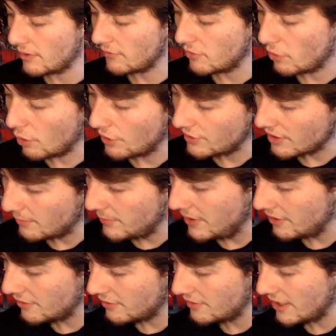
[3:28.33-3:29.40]
Of course, you got
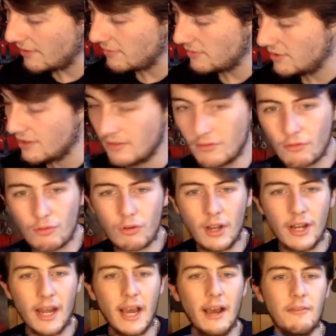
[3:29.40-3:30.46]
Peter Davison
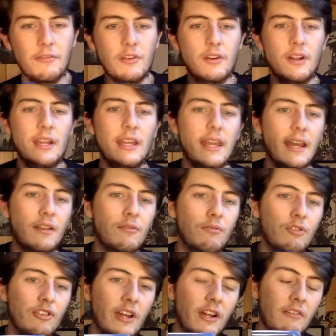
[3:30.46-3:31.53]
right after he gets
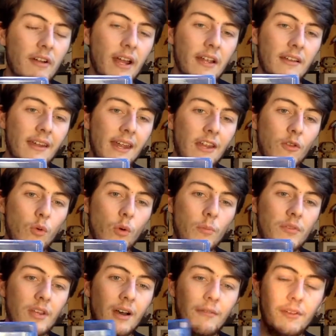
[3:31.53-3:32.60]
regenerated into
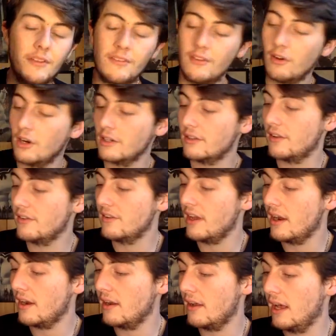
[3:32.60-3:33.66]
himself. He's still got
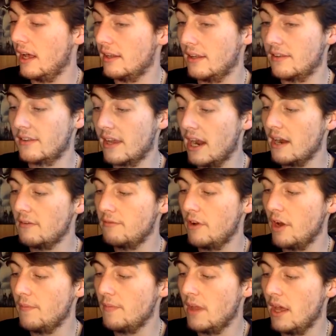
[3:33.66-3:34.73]
the scarf
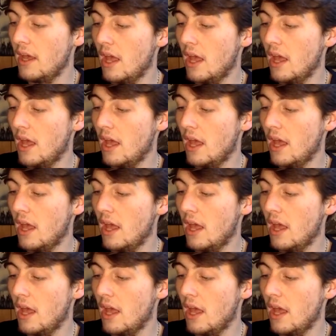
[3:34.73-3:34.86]
on.